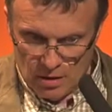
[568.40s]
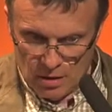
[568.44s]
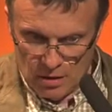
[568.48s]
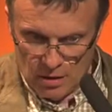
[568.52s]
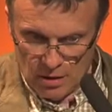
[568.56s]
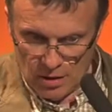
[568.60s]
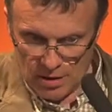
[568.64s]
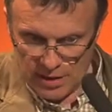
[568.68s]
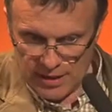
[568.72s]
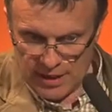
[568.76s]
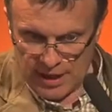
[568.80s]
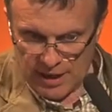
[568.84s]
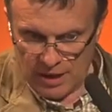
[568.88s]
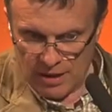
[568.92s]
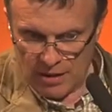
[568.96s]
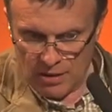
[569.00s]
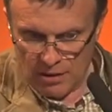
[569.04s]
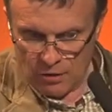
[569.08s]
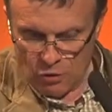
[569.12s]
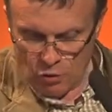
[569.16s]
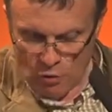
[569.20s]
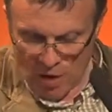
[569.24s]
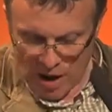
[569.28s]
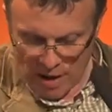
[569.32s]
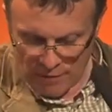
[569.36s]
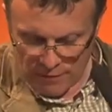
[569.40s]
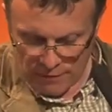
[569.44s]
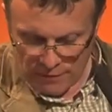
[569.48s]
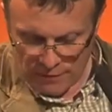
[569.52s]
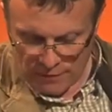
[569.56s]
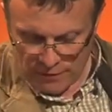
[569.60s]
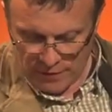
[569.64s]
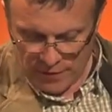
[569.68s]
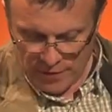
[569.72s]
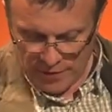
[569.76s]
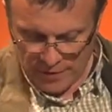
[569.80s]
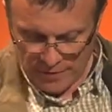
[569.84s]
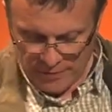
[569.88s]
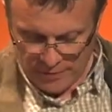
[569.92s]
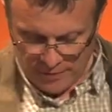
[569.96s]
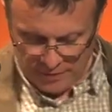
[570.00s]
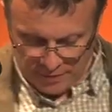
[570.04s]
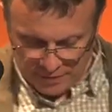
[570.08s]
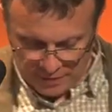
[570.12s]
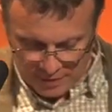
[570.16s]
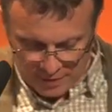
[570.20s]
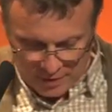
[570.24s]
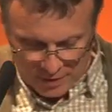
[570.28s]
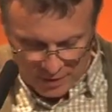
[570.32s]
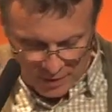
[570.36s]
The second graph
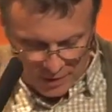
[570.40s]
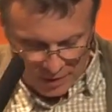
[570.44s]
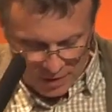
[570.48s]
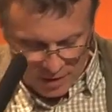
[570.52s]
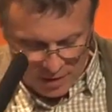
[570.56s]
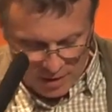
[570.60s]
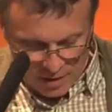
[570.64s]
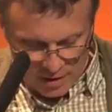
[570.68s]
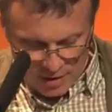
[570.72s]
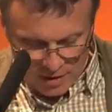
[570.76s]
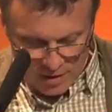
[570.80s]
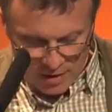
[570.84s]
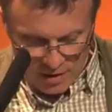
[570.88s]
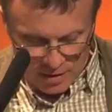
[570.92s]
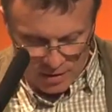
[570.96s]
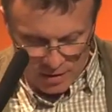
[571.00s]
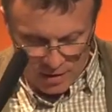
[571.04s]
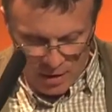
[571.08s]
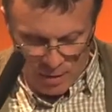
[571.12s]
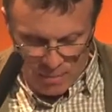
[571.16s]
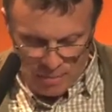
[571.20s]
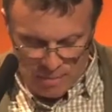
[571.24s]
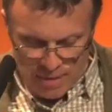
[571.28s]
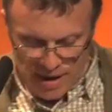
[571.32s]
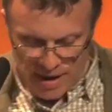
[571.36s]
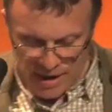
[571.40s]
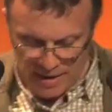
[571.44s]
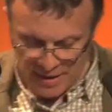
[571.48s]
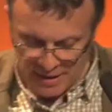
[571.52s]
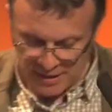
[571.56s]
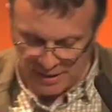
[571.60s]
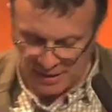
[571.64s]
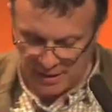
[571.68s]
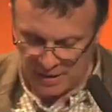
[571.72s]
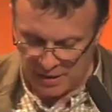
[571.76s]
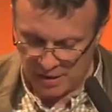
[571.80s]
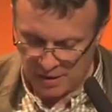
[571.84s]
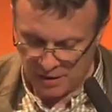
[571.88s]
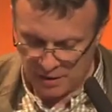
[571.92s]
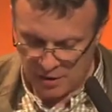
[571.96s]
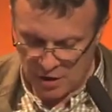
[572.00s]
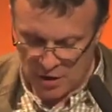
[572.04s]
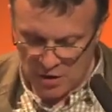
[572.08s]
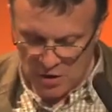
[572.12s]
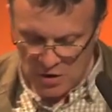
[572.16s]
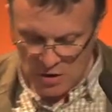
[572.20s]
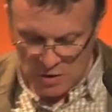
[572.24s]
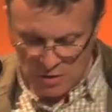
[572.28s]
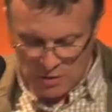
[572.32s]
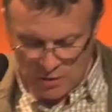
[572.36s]
compares
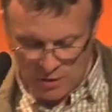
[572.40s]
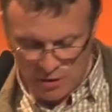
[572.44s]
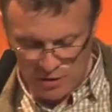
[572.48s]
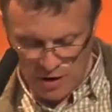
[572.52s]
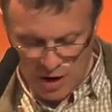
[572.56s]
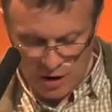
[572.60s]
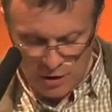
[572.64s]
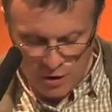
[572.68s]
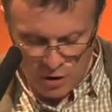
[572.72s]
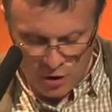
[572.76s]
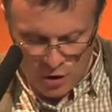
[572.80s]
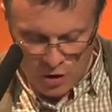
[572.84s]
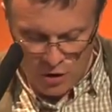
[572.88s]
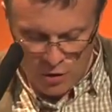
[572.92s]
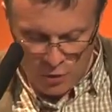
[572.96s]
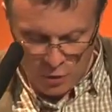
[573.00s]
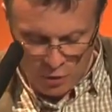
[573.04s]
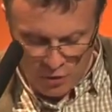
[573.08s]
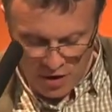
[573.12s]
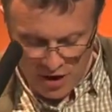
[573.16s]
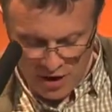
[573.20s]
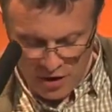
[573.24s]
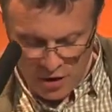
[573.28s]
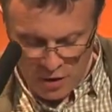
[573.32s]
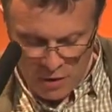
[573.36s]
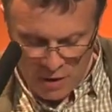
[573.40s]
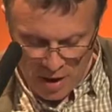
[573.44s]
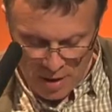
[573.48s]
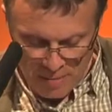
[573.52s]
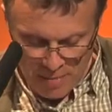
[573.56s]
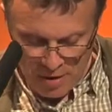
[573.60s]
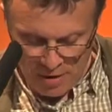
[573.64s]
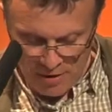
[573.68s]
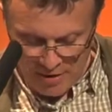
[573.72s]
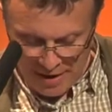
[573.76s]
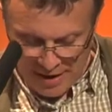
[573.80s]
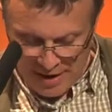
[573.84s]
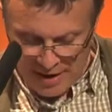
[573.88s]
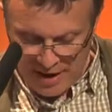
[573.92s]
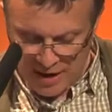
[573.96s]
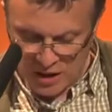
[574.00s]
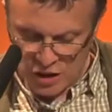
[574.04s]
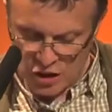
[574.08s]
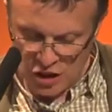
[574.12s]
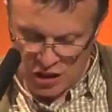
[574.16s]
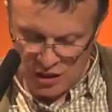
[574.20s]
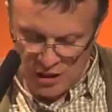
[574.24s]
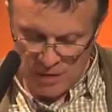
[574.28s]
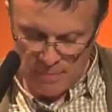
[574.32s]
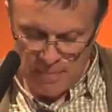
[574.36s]
the non-renewable
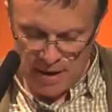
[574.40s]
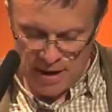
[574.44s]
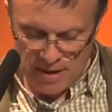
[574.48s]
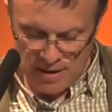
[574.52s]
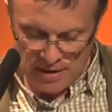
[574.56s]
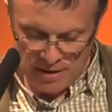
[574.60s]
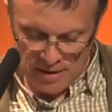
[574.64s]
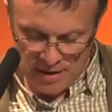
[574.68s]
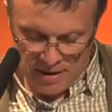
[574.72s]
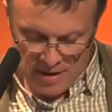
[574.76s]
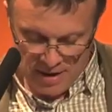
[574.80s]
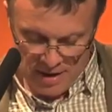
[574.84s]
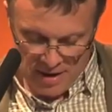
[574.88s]
energy demand